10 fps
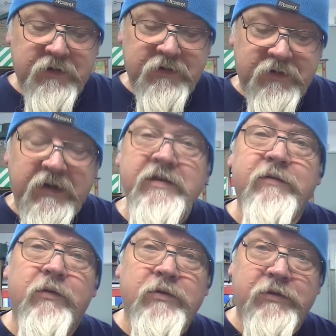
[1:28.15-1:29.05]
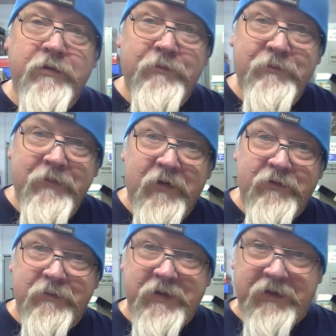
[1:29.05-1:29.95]
Today's devotional
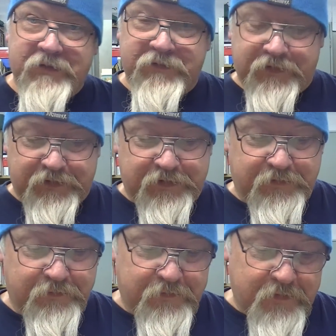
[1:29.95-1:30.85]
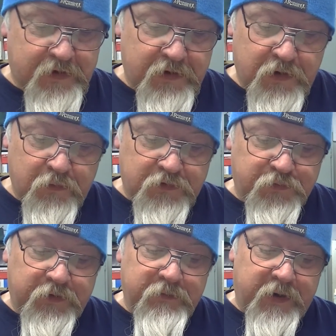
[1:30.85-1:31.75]
from Daily Feast was
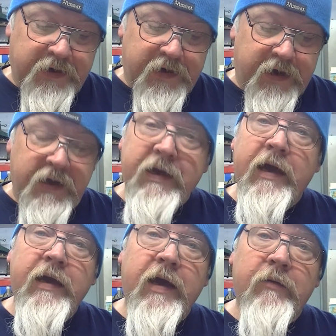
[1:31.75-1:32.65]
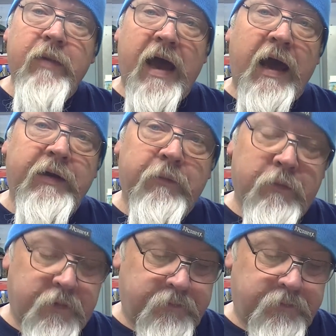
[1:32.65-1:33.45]
written by A.K.M. Adam.